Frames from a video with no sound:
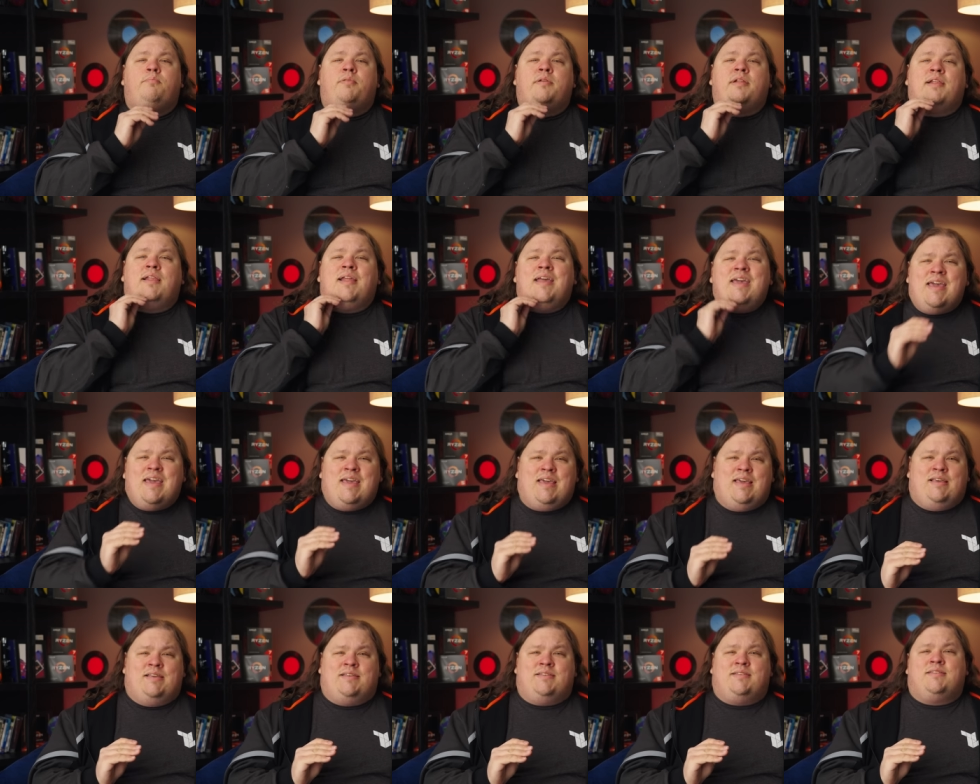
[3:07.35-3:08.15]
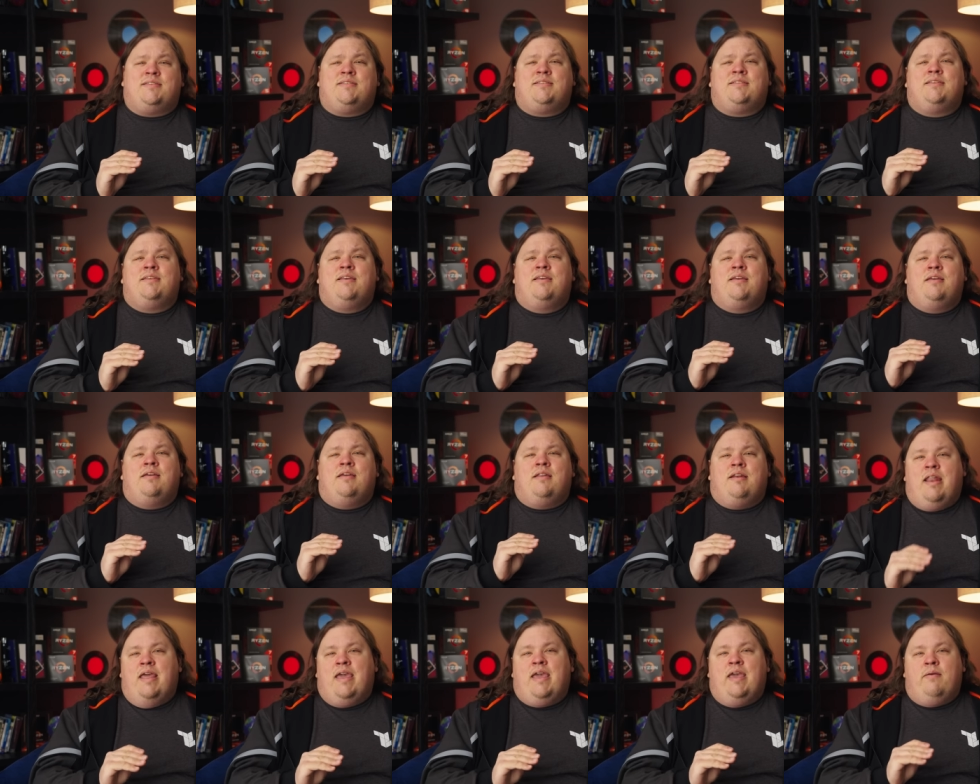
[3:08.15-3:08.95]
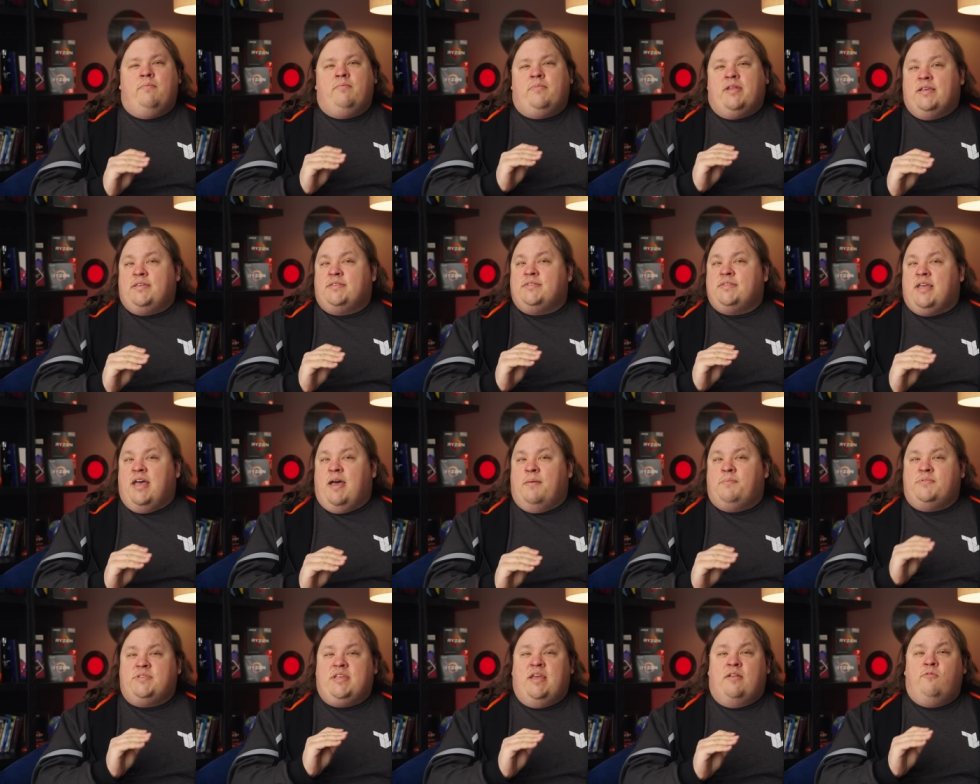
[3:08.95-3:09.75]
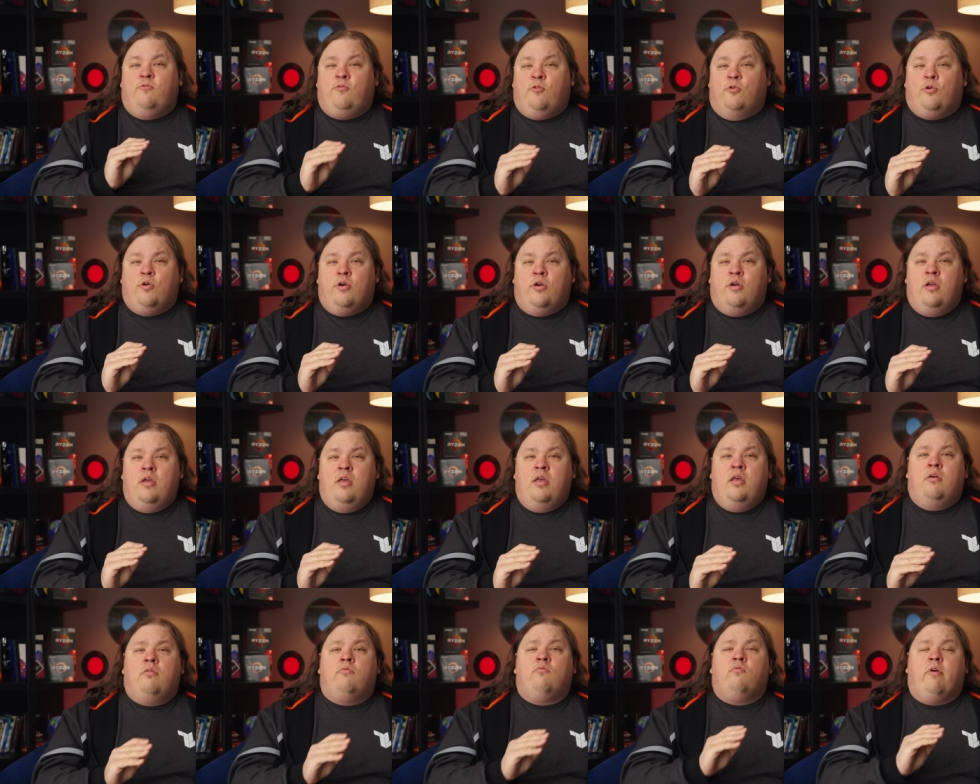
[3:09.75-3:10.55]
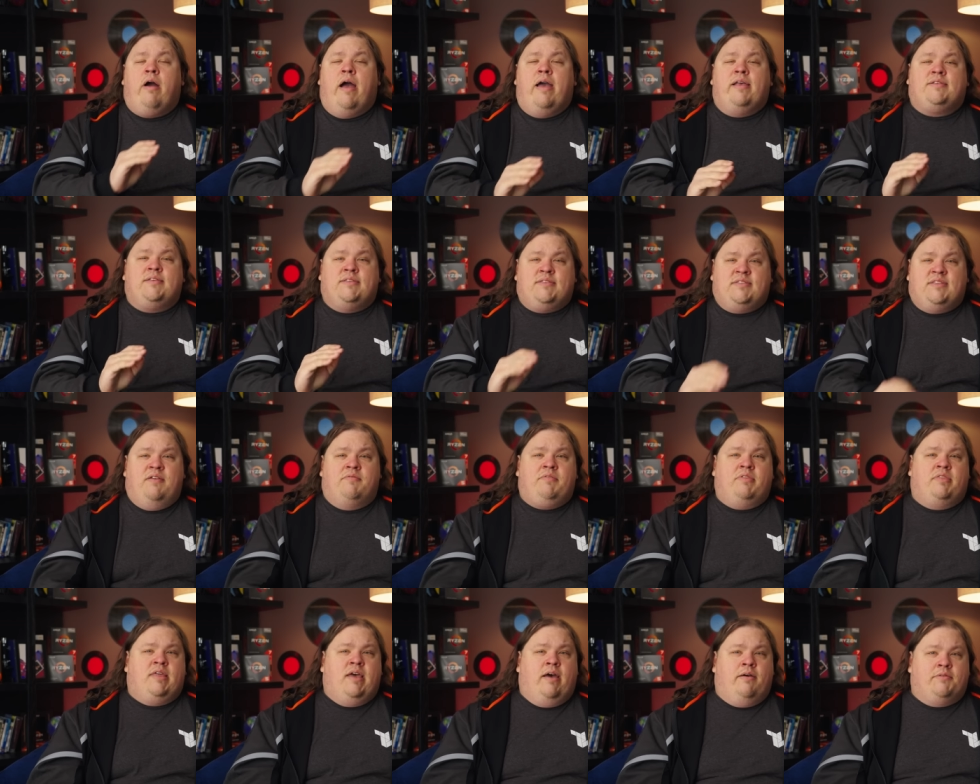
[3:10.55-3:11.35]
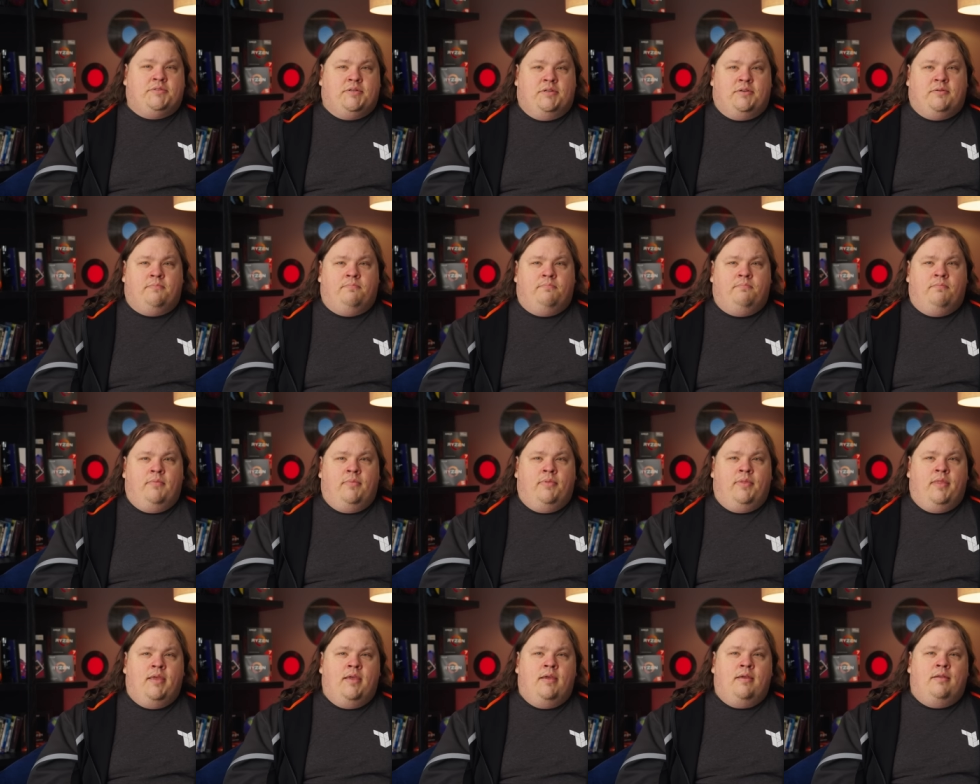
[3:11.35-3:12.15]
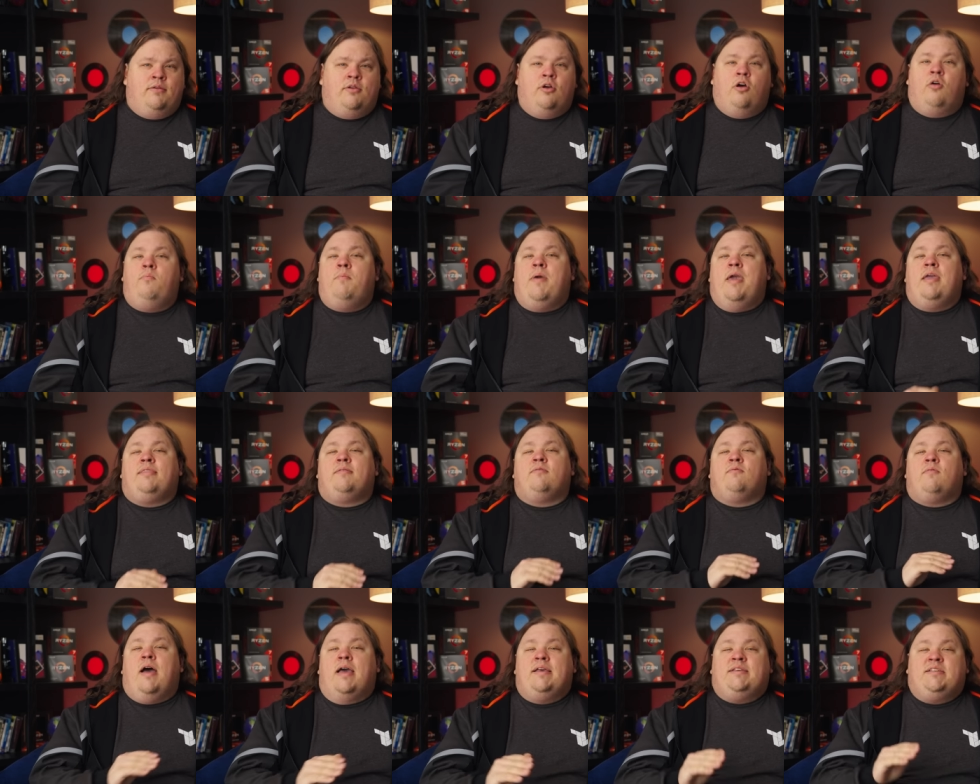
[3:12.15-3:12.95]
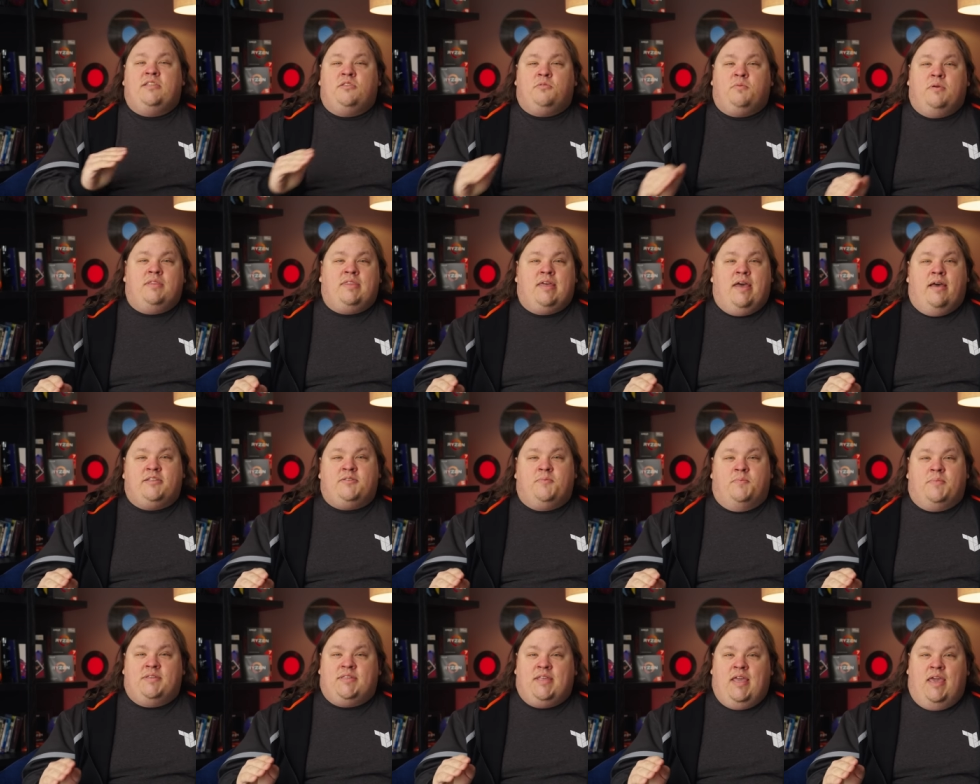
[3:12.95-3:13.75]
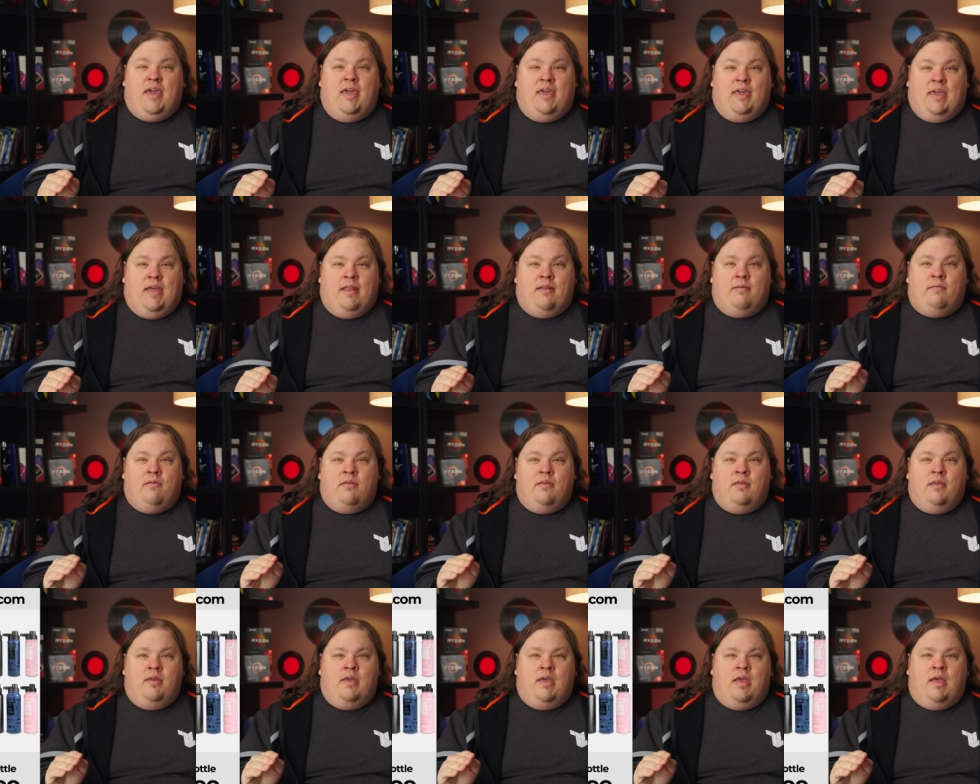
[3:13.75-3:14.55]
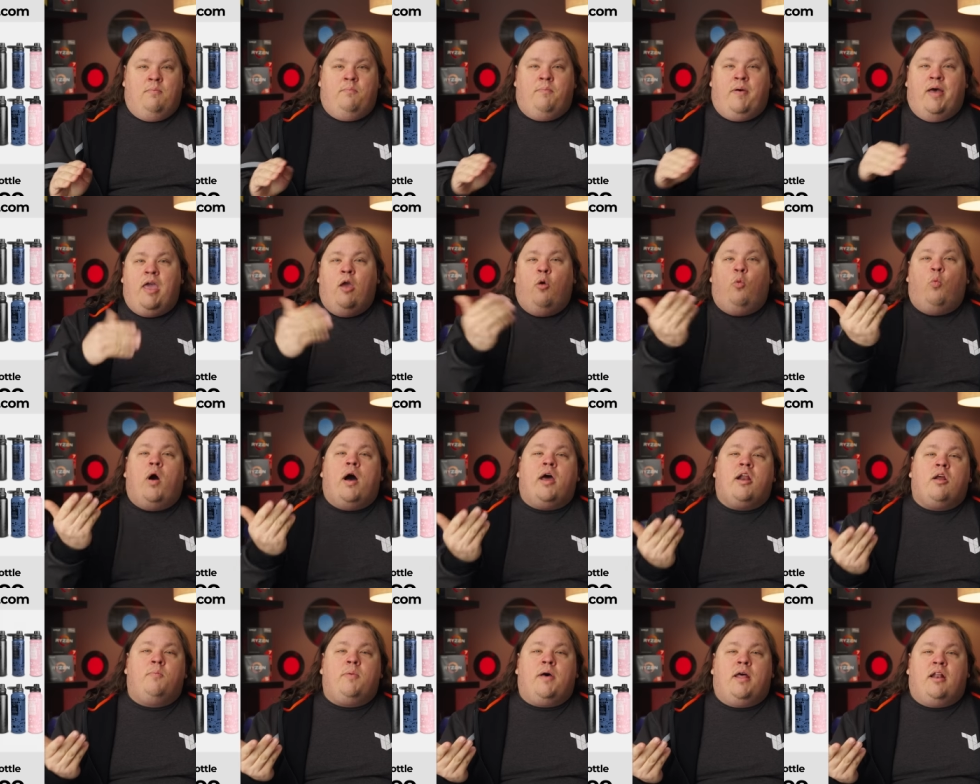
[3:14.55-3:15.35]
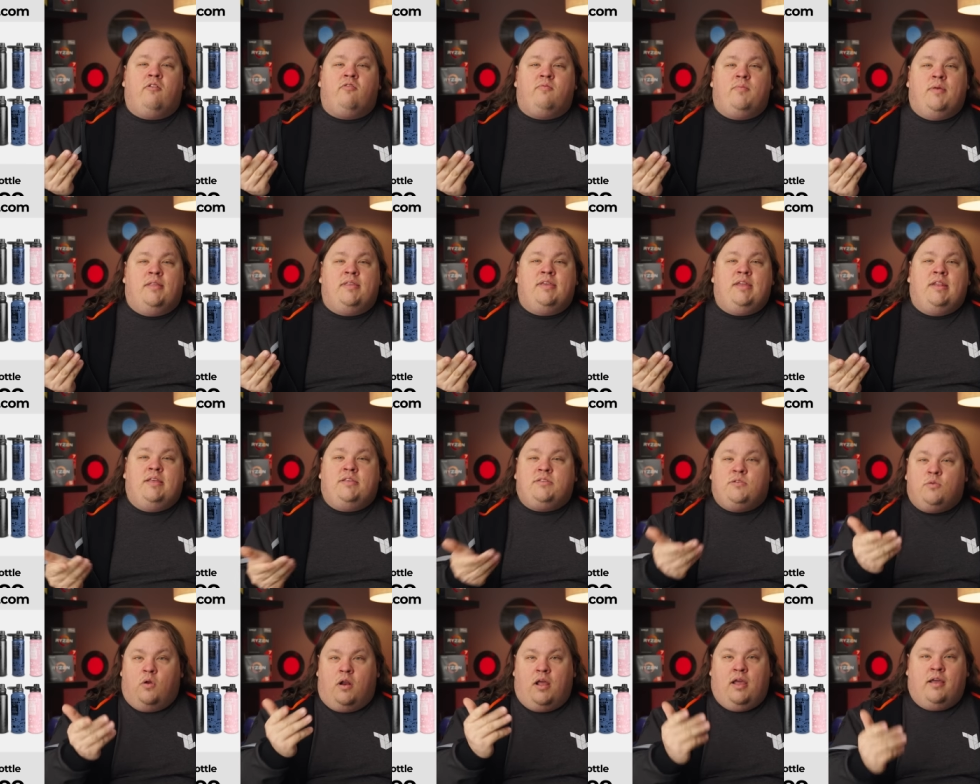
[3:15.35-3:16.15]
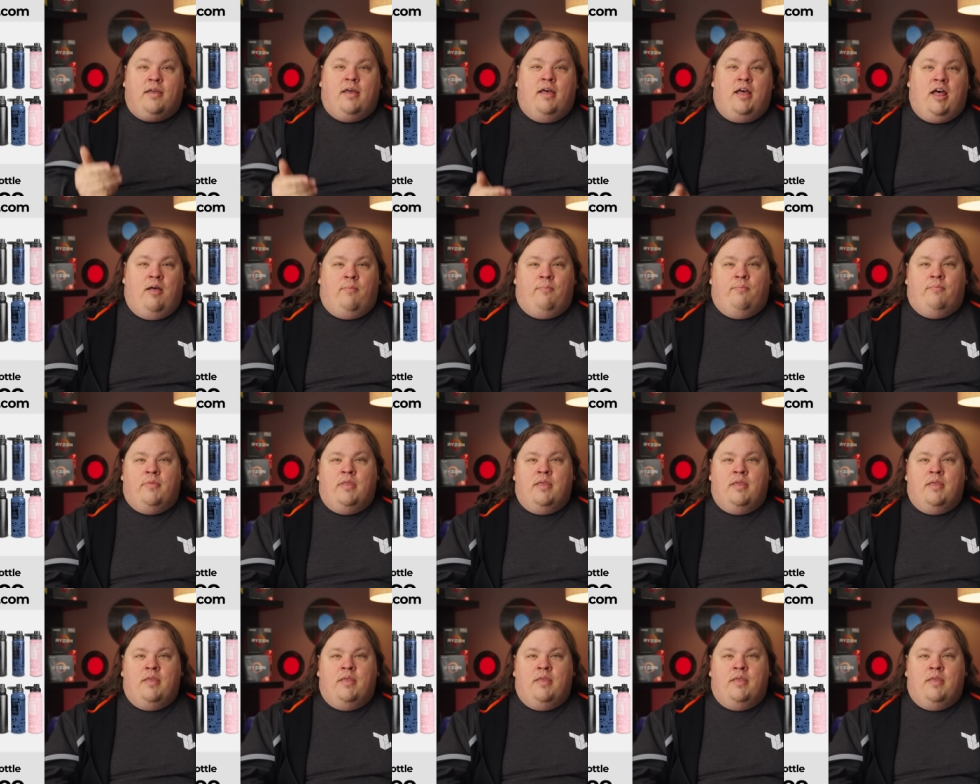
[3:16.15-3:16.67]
please name desktop Zen 4 Ryzen 7000. Don't make the Ryzen 3000 mistake again. And buy a water bottle from LTTStore.com.